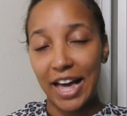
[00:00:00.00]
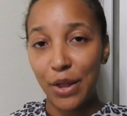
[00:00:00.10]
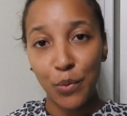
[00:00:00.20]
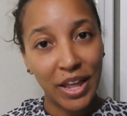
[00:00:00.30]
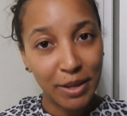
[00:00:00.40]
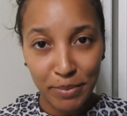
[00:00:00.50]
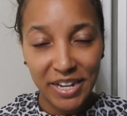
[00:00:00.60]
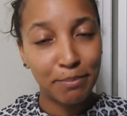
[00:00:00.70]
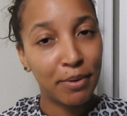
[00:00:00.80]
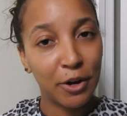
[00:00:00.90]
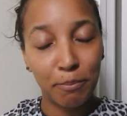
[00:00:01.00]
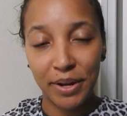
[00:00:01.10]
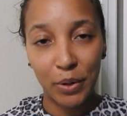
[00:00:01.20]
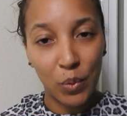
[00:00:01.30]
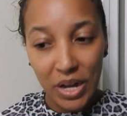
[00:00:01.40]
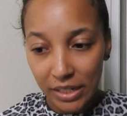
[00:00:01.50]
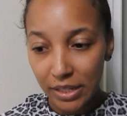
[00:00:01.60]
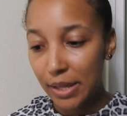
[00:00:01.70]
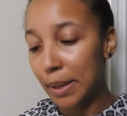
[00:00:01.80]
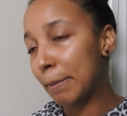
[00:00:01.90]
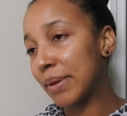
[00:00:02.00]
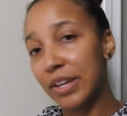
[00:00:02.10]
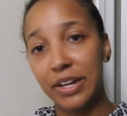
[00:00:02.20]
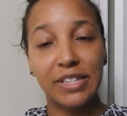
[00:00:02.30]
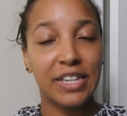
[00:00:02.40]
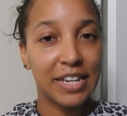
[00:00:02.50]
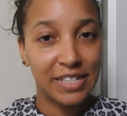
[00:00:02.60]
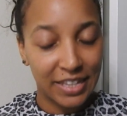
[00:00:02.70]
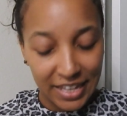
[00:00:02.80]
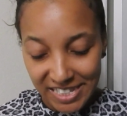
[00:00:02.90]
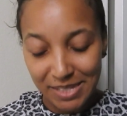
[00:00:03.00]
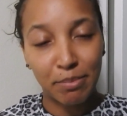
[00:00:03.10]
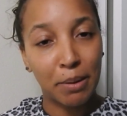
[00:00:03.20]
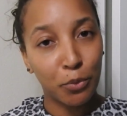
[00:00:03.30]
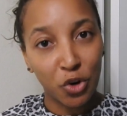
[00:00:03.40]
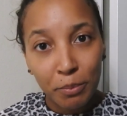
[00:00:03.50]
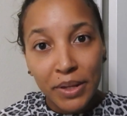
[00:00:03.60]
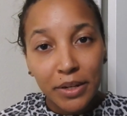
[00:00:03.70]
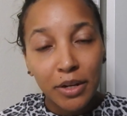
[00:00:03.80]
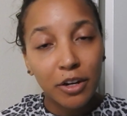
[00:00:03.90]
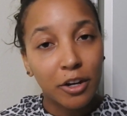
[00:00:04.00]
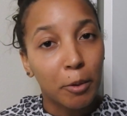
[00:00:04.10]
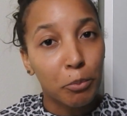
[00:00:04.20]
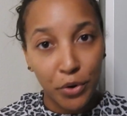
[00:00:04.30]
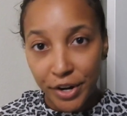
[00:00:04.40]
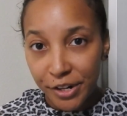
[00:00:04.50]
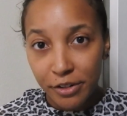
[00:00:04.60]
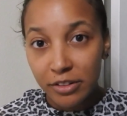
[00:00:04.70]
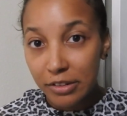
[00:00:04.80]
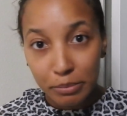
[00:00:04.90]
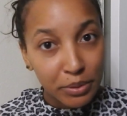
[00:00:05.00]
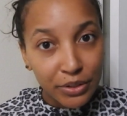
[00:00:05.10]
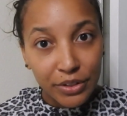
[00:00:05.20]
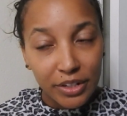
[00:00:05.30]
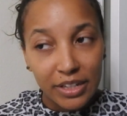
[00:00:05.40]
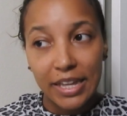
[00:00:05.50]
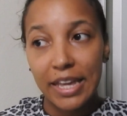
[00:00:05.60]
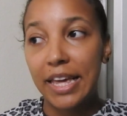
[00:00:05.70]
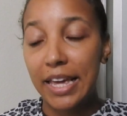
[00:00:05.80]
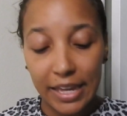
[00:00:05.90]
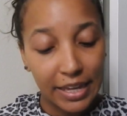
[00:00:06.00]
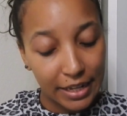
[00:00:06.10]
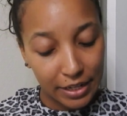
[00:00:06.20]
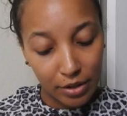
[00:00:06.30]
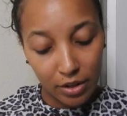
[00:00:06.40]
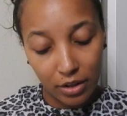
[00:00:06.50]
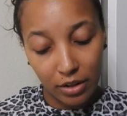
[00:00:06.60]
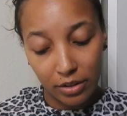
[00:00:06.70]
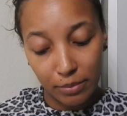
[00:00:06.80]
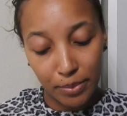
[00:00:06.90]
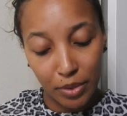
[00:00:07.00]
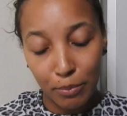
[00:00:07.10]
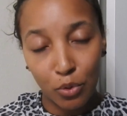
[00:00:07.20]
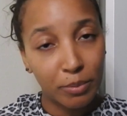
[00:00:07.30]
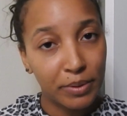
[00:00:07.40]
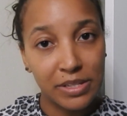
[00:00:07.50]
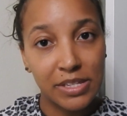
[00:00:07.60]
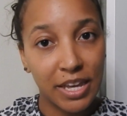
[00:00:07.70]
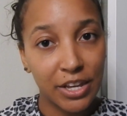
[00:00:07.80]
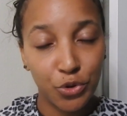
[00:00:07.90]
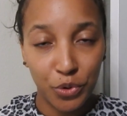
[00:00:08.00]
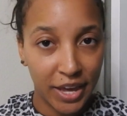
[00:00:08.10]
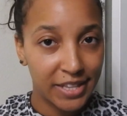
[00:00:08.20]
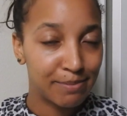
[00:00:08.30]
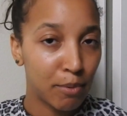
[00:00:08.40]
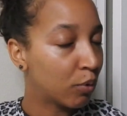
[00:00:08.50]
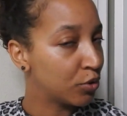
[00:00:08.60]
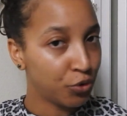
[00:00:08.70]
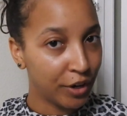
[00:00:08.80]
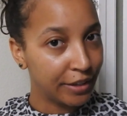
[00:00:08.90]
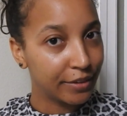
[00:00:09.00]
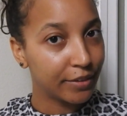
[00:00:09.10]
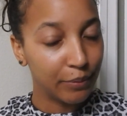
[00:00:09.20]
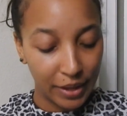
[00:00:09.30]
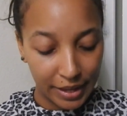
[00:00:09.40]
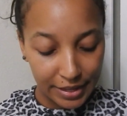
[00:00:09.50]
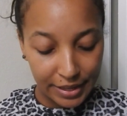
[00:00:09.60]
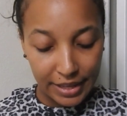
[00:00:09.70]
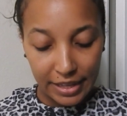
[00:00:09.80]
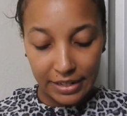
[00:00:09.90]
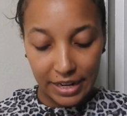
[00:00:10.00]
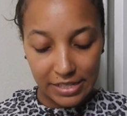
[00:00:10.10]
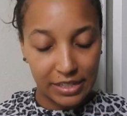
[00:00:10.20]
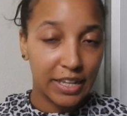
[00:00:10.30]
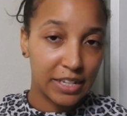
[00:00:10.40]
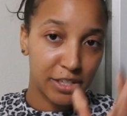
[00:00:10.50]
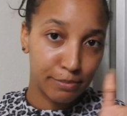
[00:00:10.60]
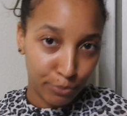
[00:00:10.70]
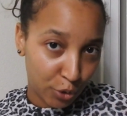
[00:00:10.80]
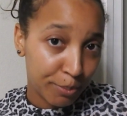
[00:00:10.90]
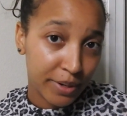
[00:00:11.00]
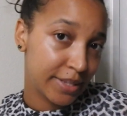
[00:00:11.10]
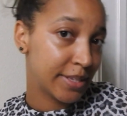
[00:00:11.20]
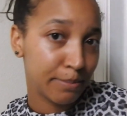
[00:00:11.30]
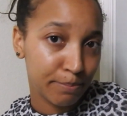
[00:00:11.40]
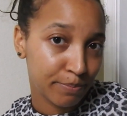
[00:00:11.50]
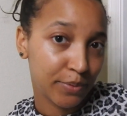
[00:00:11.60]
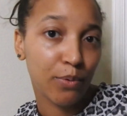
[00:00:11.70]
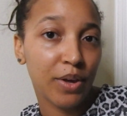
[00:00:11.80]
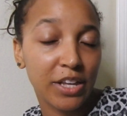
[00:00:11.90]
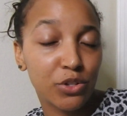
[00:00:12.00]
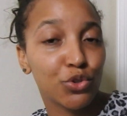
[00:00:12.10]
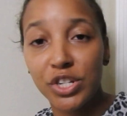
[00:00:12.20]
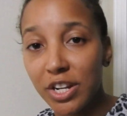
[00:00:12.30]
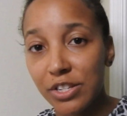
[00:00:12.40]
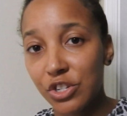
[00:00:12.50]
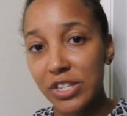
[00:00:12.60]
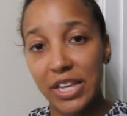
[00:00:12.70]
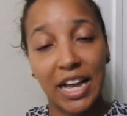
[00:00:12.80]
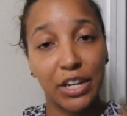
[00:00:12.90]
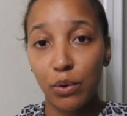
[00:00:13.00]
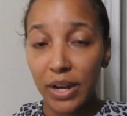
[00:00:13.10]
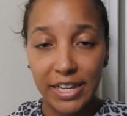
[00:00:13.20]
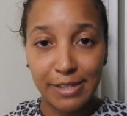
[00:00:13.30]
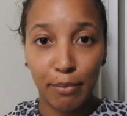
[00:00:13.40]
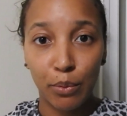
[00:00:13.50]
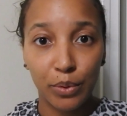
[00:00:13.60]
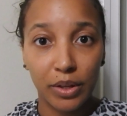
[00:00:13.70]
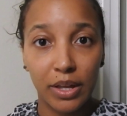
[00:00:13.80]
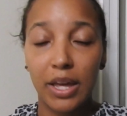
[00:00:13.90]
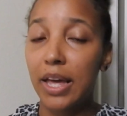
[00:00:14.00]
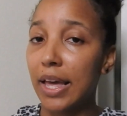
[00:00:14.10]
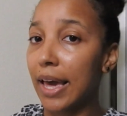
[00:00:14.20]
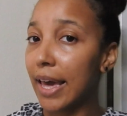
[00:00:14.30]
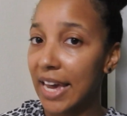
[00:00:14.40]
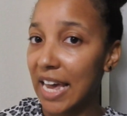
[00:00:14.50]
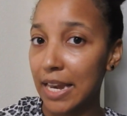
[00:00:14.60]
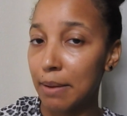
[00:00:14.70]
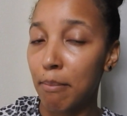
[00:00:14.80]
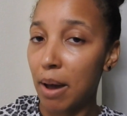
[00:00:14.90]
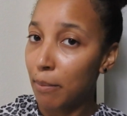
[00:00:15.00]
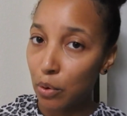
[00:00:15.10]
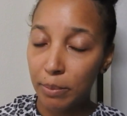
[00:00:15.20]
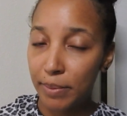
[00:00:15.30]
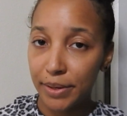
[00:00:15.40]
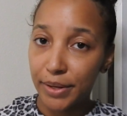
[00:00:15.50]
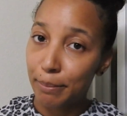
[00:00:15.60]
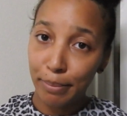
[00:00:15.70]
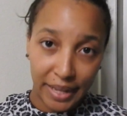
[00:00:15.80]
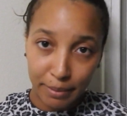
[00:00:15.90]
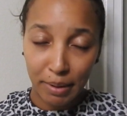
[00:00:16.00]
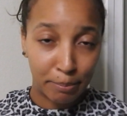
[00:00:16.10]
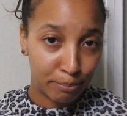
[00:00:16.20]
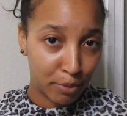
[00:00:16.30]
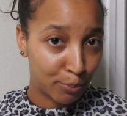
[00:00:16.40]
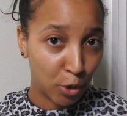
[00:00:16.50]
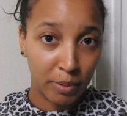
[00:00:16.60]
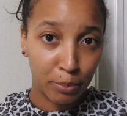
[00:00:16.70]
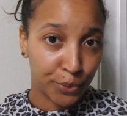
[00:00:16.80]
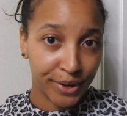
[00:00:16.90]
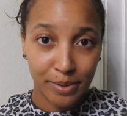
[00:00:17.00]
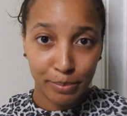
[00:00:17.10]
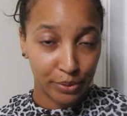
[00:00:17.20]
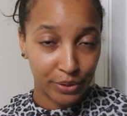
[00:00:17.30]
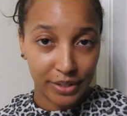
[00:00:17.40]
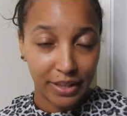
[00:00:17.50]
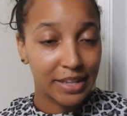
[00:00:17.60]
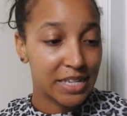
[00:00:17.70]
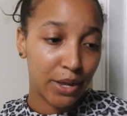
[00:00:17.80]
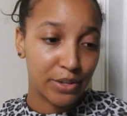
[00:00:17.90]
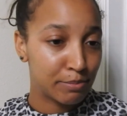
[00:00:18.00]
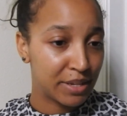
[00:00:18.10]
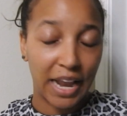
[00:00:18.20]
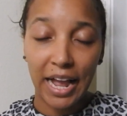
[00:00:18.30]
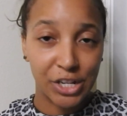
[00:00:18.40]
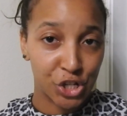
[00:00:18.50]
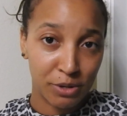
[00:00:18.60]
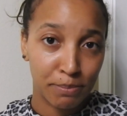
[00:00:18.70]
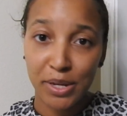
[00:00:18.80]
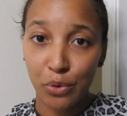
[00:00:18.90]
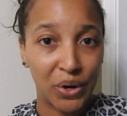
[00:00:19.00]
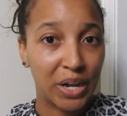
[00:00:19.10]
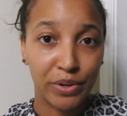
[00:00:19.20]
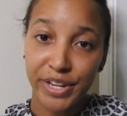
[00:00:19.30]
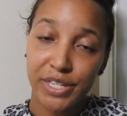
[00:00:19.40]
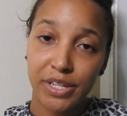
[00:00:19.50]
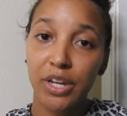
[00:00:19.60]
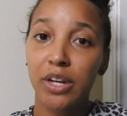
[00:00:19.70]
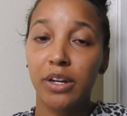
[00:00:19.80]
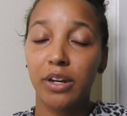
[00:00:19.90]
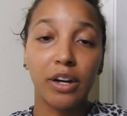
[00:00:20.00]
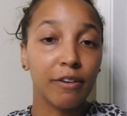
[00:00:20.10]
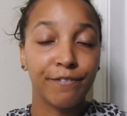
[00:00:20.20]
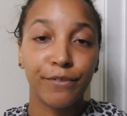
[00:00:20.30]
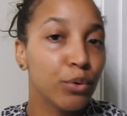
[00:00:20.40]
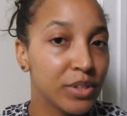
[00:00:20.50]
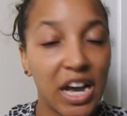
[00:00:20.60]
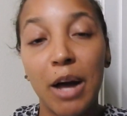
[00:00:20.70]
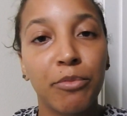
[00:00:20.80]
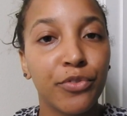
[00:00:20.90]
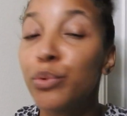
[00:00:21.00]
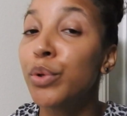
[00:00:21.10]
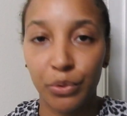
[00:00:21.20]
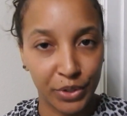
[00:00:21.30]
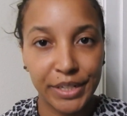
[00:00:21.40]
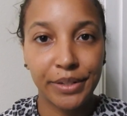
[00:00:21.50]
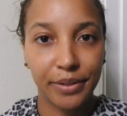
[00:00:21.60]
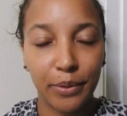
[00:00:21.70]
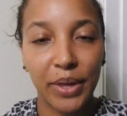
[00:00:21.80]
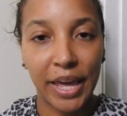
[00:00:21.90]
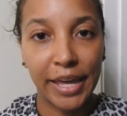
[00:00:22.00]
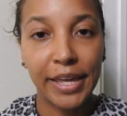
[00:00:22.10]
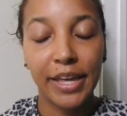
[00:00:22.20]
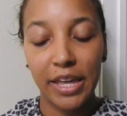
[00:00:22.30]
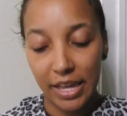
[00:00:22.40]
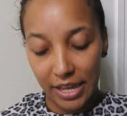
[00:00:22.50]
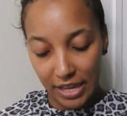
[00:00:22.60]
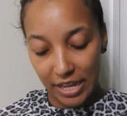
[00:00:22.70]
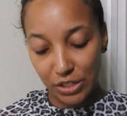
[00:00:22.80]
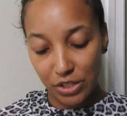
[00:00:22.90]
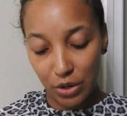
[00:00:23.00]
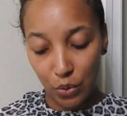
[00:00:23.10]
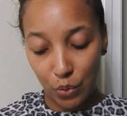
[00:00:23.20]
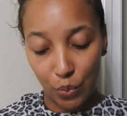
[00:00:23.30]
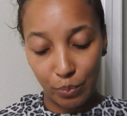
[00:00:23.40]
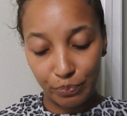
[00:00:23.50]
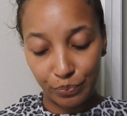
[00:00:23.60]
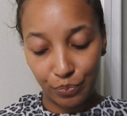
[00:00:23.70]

I don't like being around marijuana because it is against my Mormon prayer book. And the Mormons say you can't smoke or drink, okay? That's against Mormonism, okay? So she's like, I don't like smoke. And my Mormon prayer book tells me that I shouldn't be around this tomfoolery, okay? And so